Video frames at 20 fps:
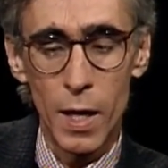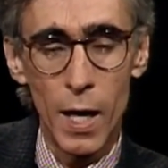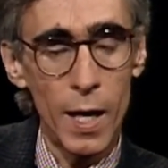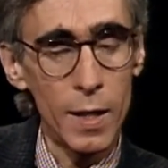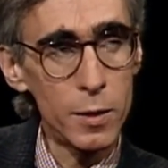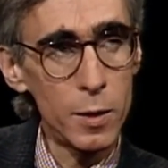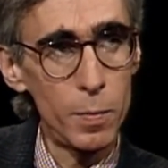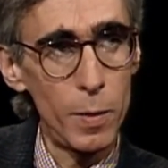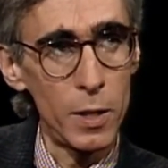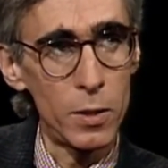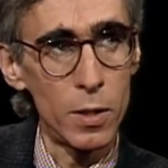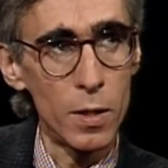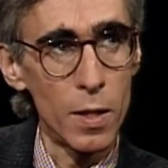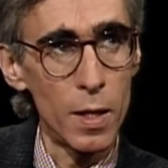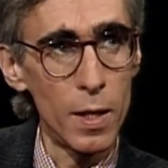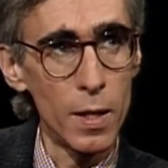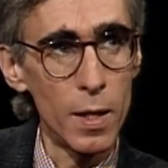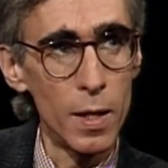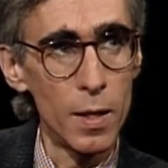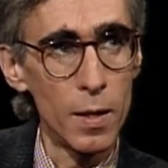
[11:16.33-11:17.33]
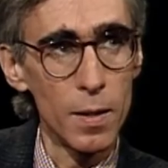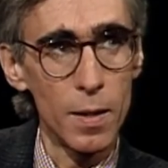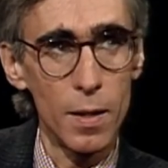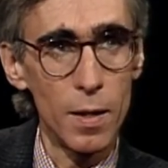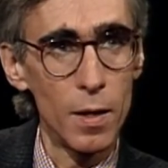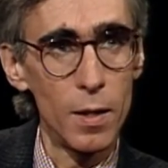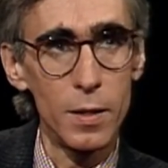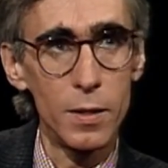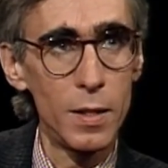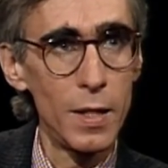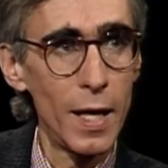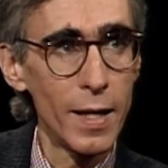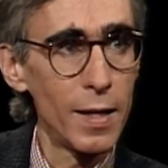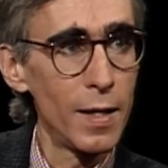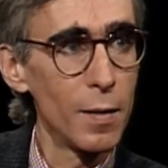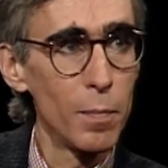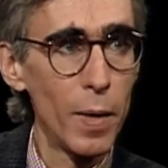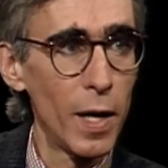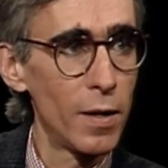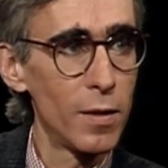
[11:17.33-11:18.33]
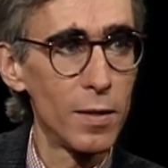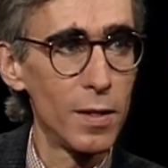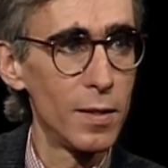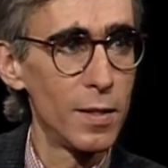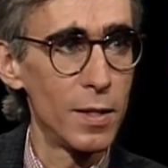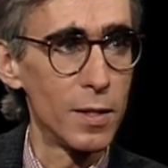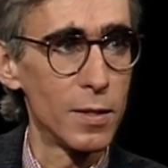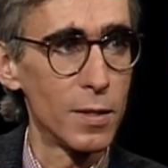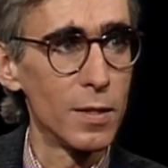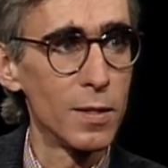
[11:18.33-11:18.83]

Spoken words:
cat speech and thinking, there is nothing better than this.